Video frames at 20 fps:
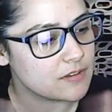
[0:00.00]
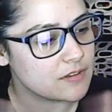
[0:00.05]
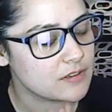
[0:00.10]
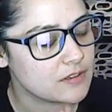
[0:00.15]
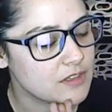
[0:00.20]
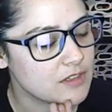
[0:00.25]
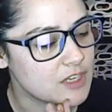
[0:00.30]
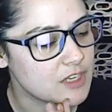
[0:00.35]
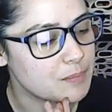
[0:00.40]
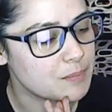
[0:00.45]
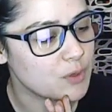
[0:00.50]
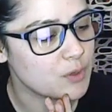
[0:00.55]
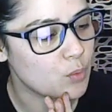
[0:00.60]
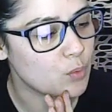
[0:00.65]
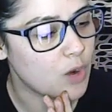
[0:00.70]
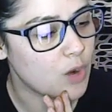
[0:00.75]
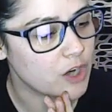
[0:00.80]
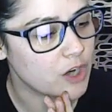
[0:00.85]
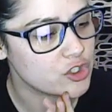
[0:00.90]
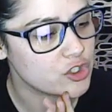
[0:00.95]
keeping
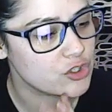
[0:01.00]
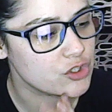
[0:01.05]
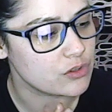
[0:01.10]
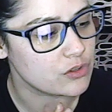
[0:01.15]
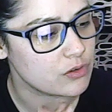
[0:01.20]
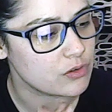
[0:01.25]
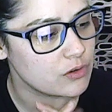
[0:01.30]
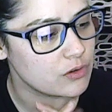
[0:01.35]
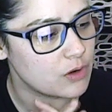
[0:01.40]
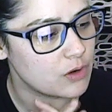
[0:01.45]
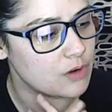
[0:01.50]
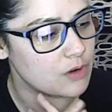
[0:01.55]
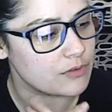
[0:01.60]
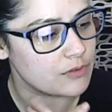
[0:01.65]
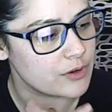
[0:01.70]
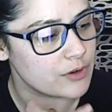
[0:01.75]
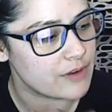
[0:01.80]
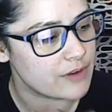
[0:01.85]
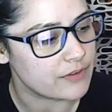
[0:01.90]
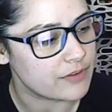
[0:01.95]
watch
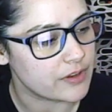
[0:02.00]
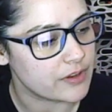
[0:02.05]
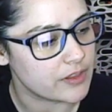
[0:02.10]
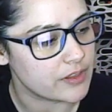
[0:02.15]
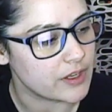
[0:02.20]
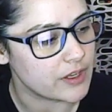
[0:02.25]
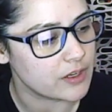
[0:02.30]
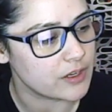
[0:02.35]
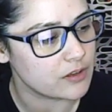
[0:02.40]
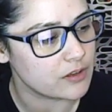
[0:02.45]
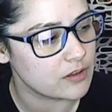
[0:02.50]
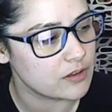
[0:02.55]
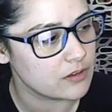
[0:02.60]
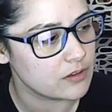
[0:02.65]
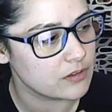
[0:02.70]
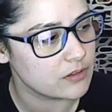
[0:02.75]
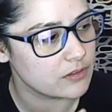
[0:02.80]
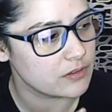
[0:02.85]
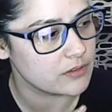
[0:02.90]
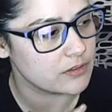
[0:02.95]
over everything.
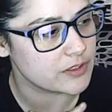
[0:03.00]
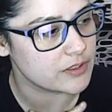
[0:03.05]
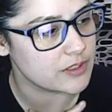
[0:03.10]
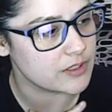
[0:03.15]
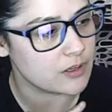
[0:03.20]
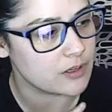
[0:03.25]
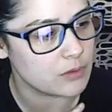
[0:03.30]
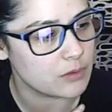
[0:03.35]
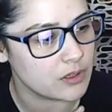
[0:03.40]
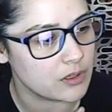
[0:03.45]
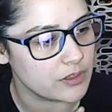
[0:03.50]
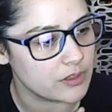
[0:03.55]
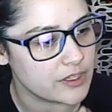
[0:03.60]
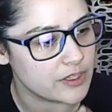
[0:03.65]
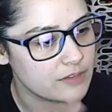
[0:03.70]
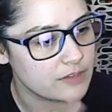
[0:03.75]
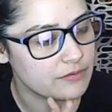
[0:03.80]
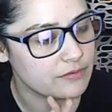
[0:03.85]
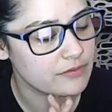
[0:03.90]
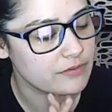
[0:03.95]
Because they don't want to
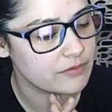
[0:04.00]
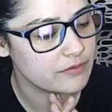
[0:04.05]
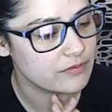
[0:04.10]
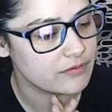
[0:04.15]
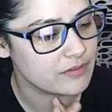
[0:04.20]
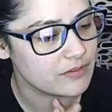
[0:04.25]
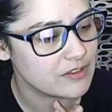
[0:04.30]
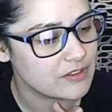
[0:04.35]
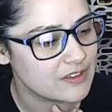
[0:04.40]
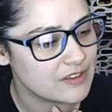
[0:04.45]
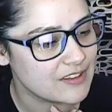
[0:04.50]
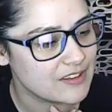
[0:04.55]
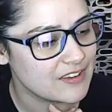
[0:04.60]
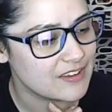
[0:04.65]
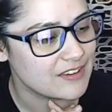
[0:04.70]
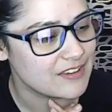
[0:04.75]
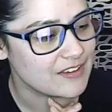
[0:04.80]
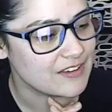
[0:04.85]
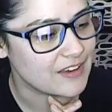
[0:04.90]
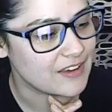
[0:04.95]
leave.
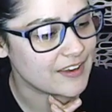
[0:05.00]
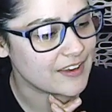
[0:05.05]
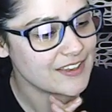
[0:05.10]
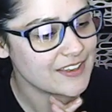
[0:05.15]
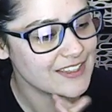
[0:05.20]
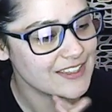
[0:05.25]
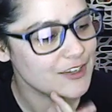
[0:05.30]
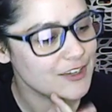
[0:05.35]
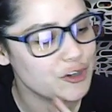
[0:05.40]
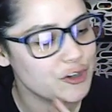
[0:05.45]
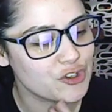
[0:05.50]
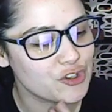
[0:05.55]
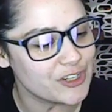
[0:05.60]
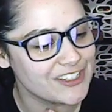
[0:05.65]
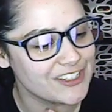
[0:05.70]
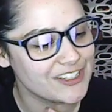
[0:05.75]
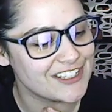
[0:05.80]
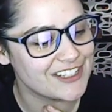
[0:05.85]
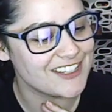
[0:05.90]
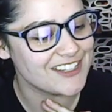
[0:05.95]
I guess they don't
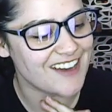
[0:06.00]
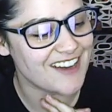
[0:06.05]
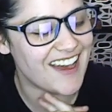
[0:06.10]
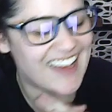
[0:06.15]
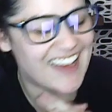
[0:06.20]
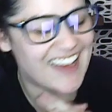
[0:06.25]
trust these nuns.